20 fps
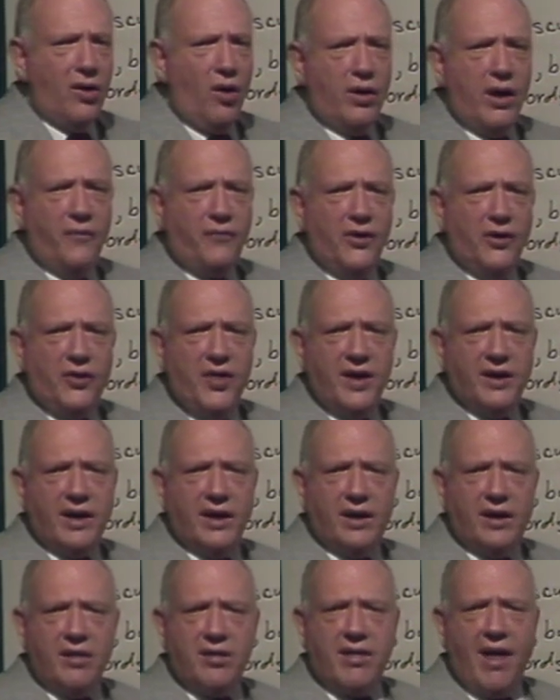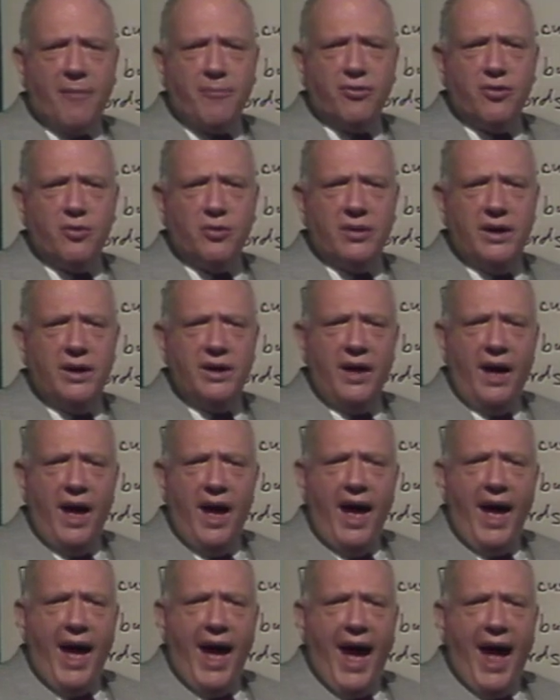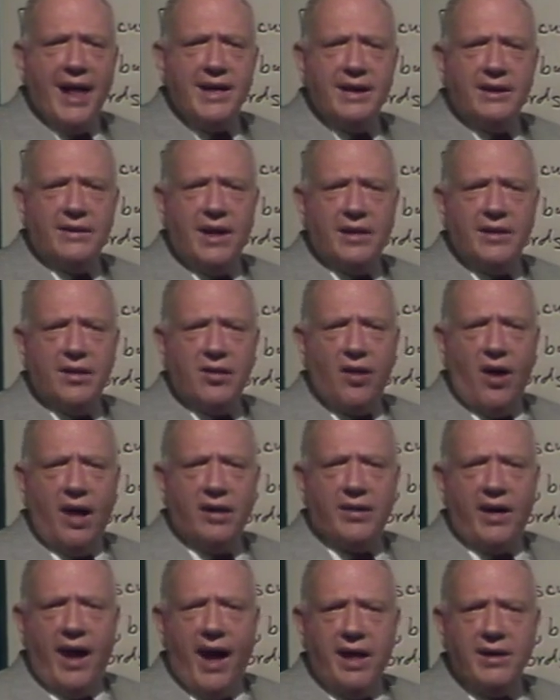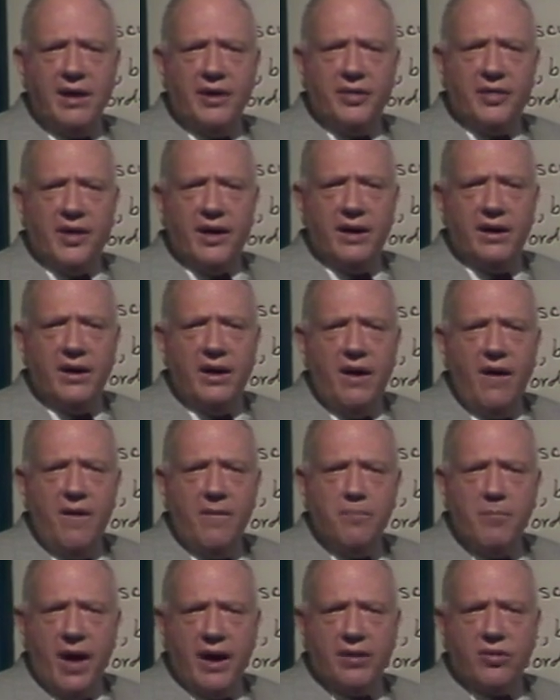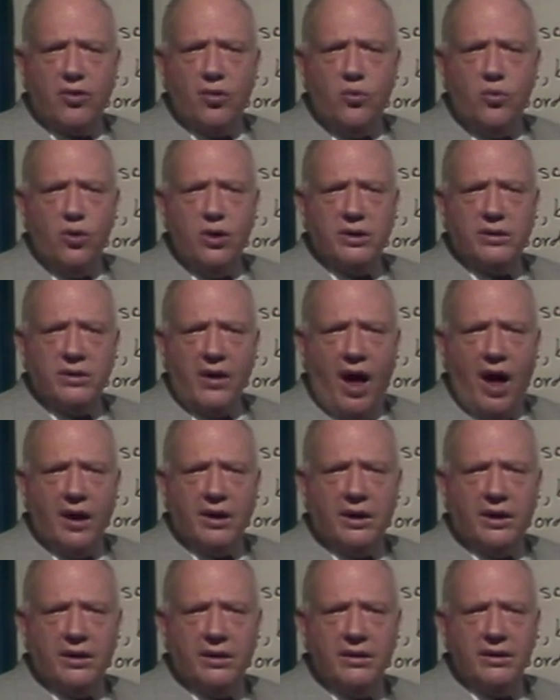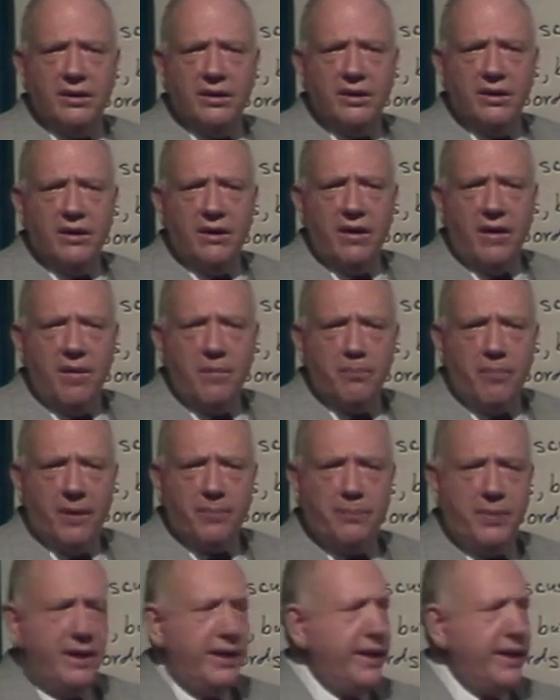know, if you're thinking conceptually, adding letters onto anything makes the word longer. But be